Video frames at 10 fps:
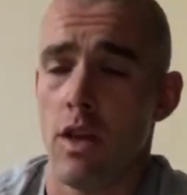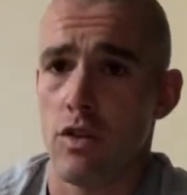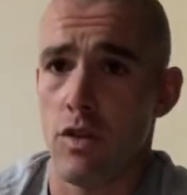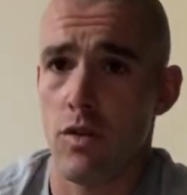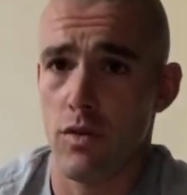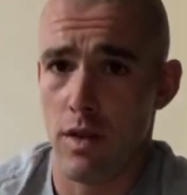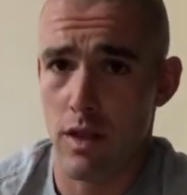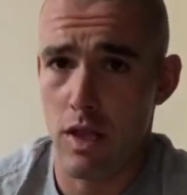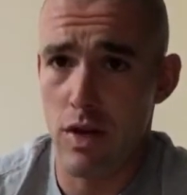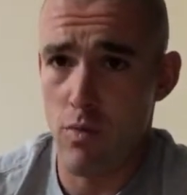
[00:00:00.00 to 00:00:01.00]
So the
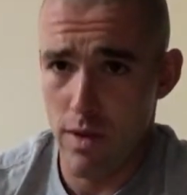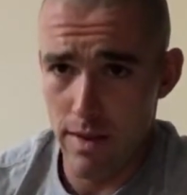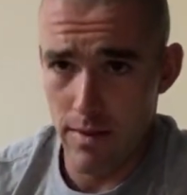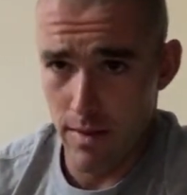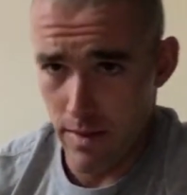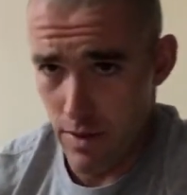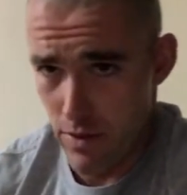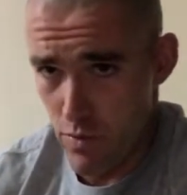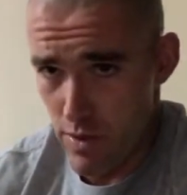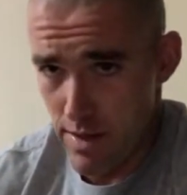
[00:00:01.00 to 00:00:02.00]
31,
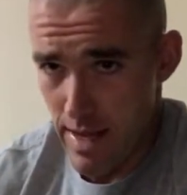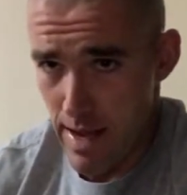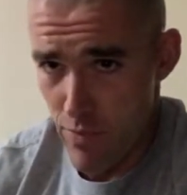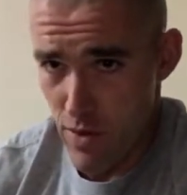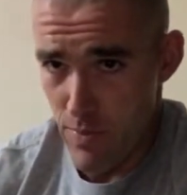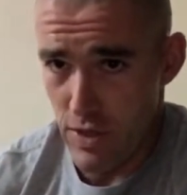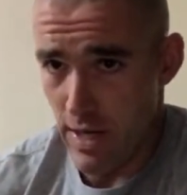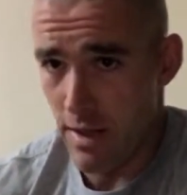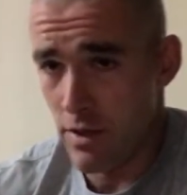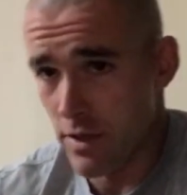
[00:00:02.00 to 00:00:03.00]
31 day burpee
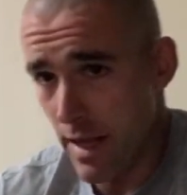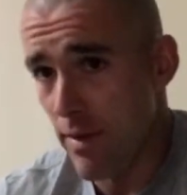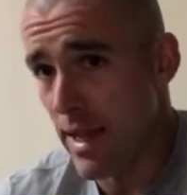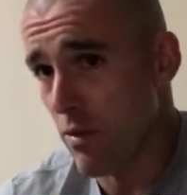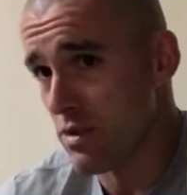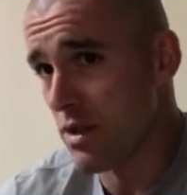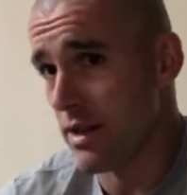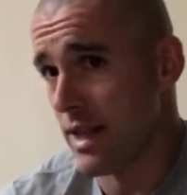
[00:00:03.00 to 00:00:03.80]
challenge, that, that was good.